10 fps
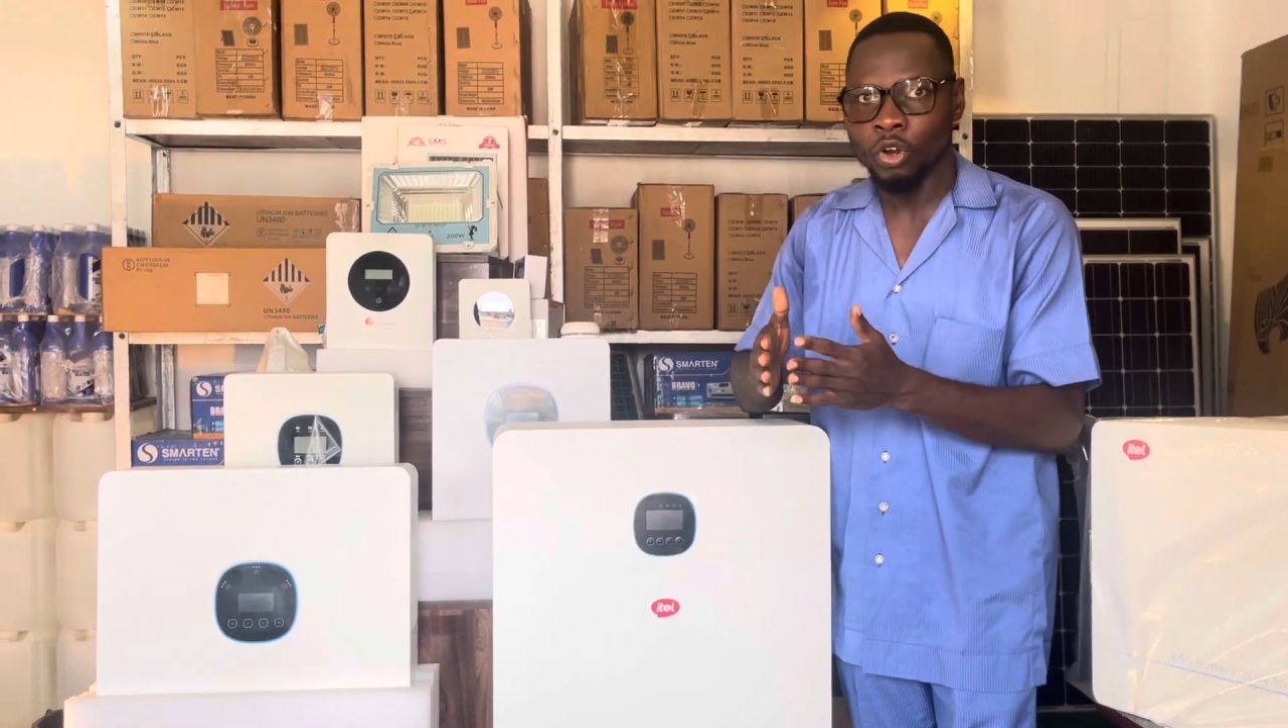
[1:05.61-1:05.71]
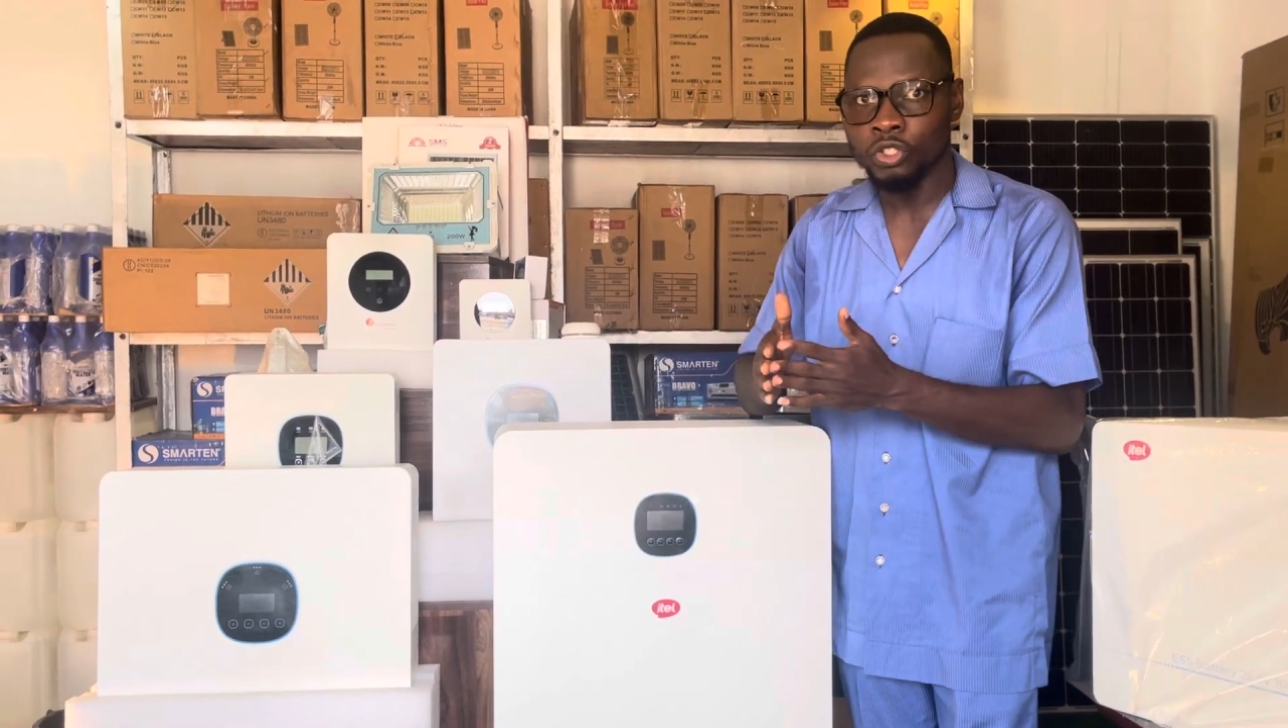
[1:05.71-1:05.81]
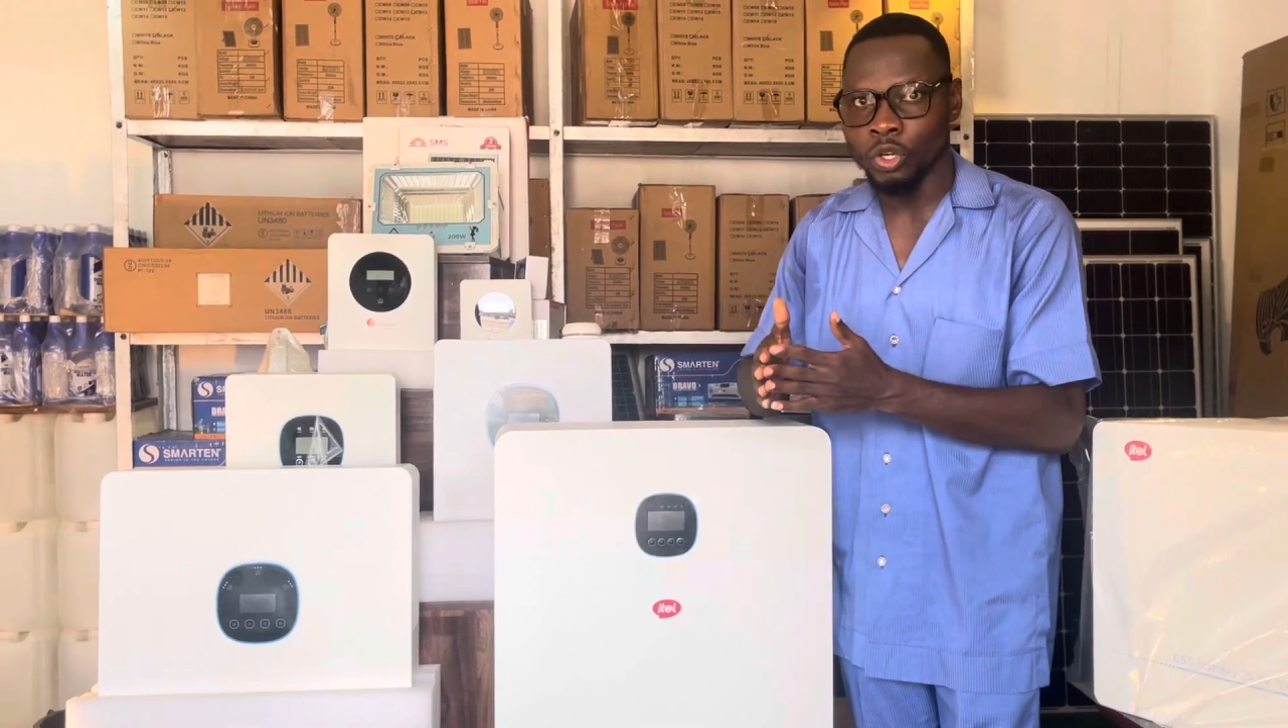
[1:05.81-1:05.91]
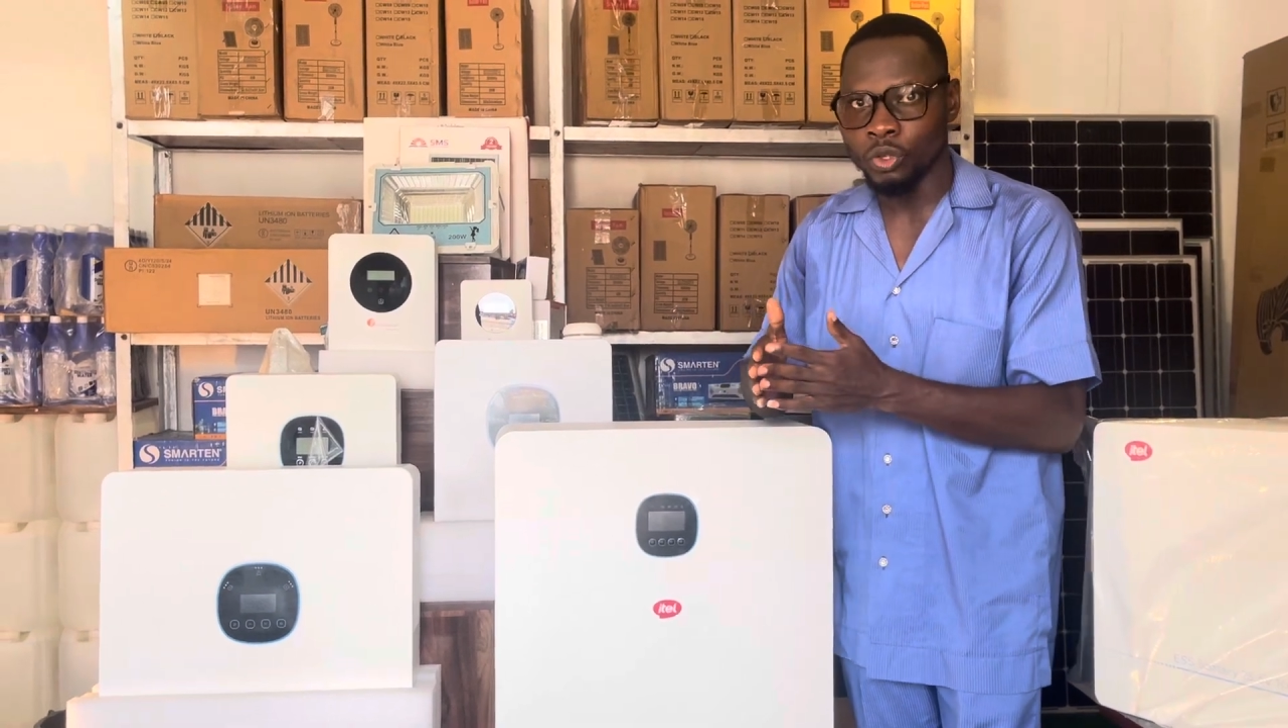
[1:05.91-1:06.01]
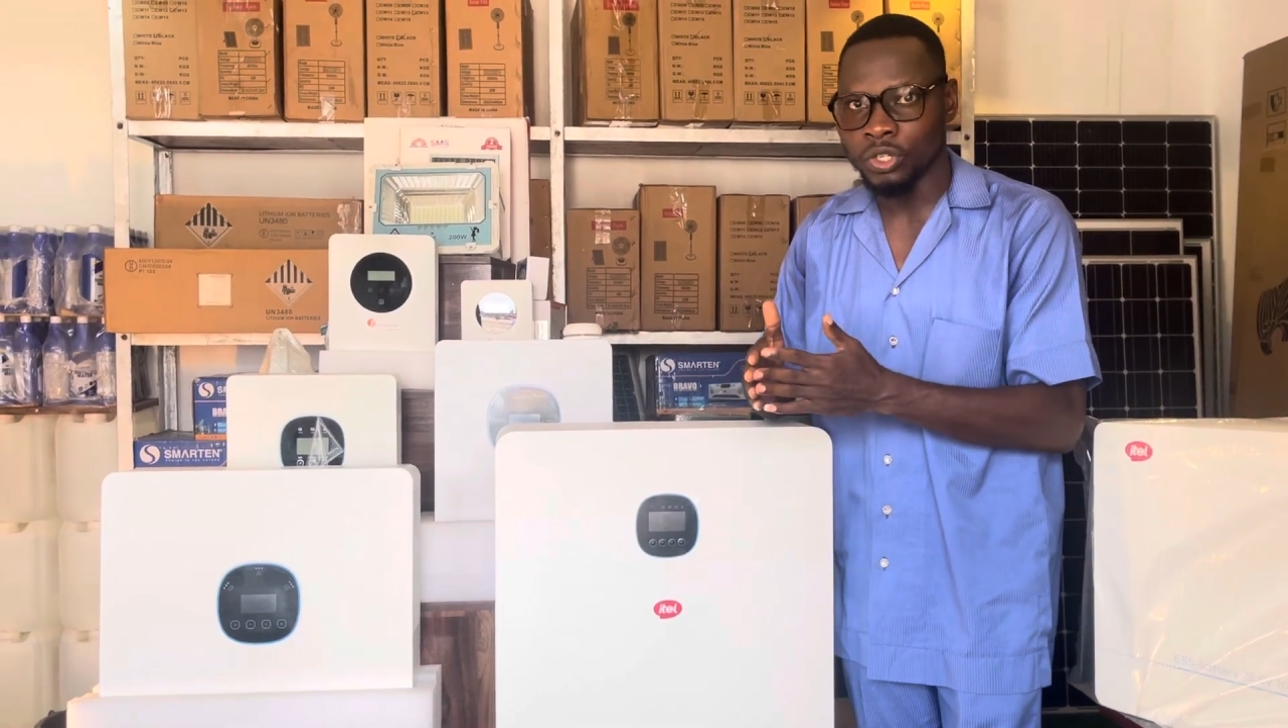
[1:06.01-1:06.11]
on
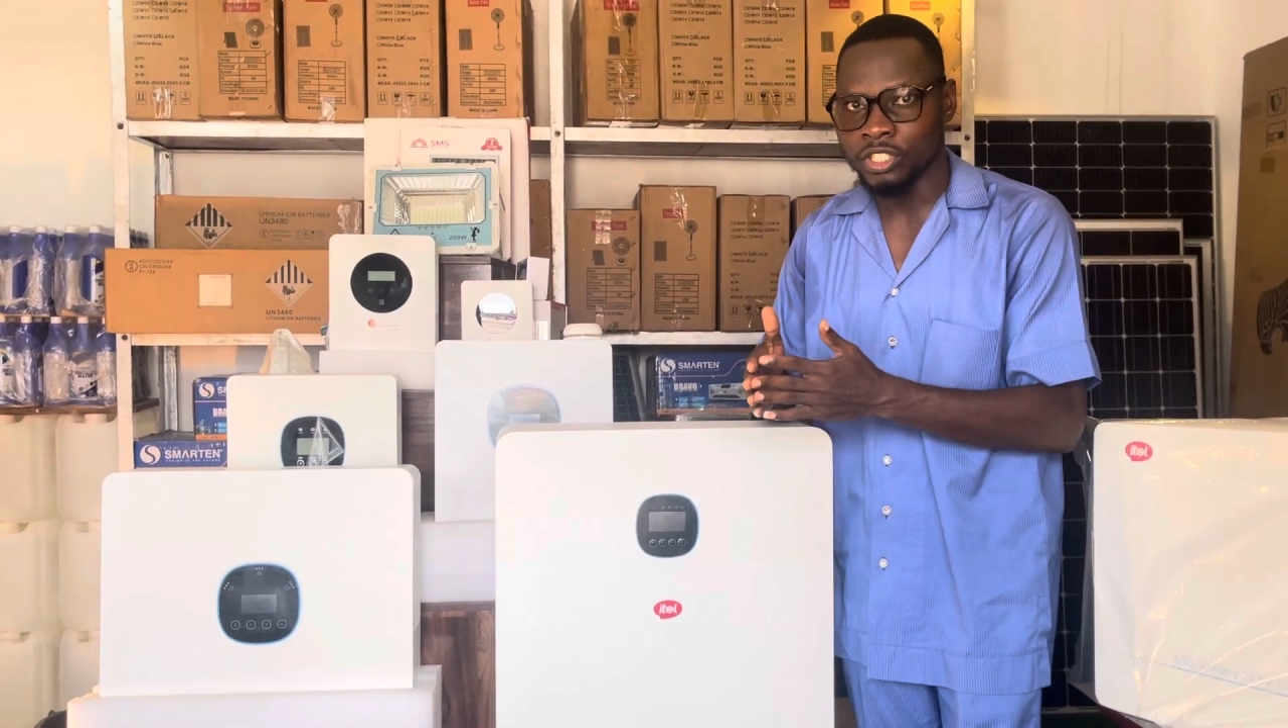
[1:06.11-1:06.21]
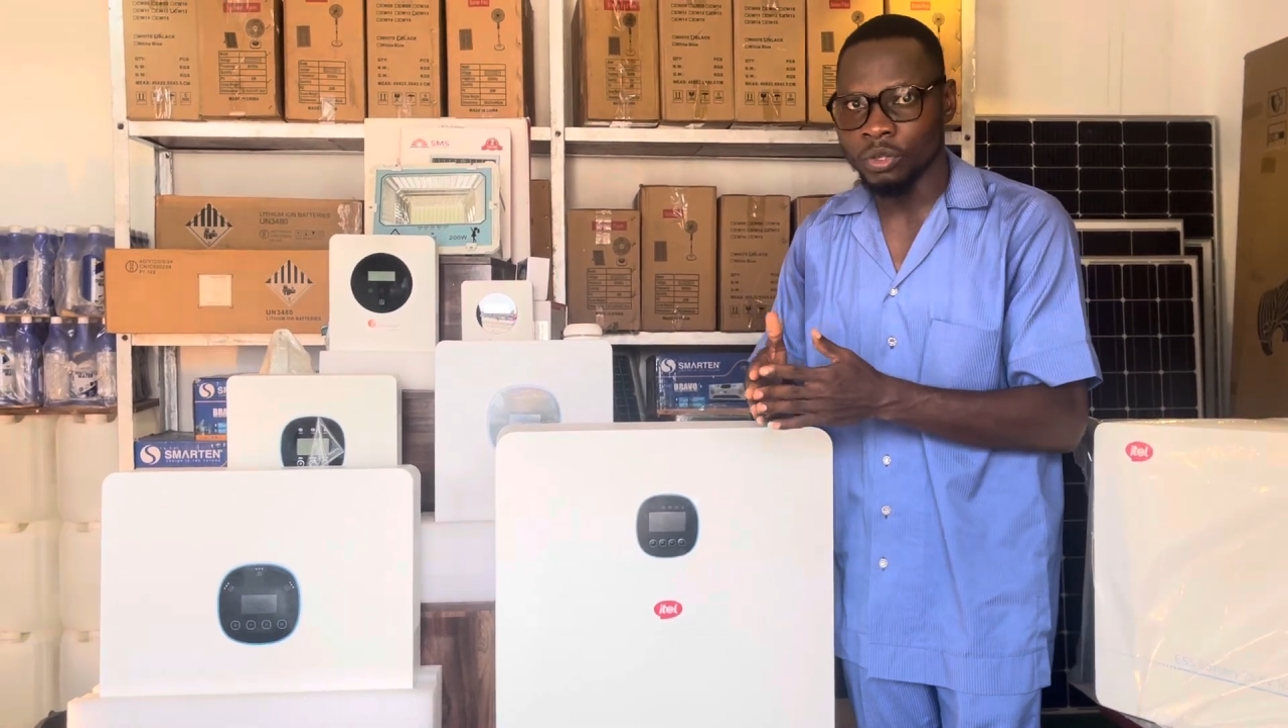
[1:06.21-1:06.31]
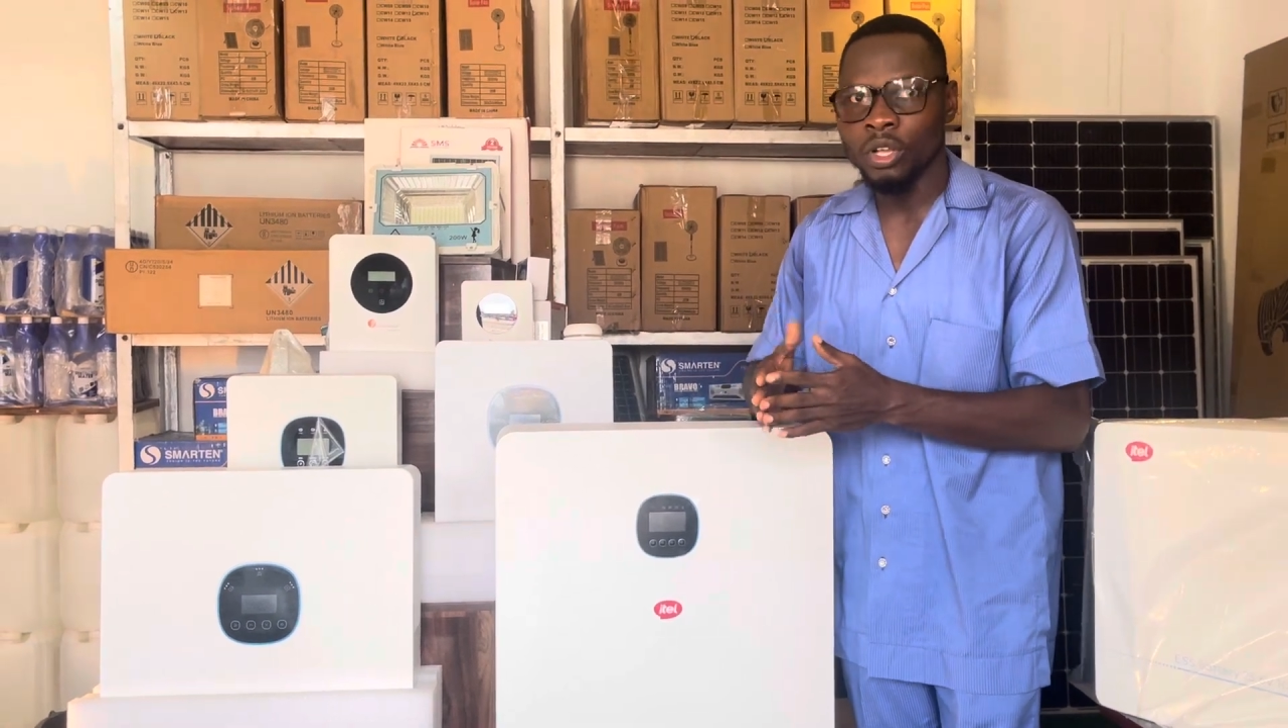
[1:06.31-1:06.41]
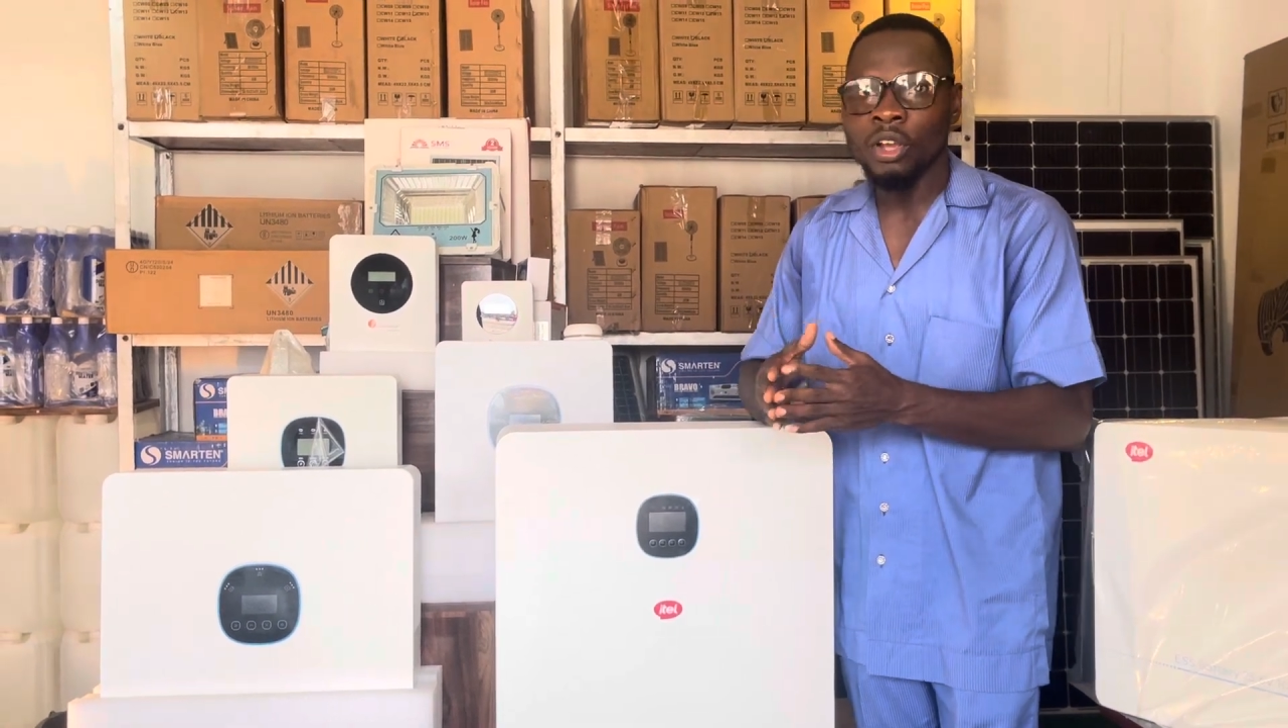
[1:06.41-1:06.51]
your location.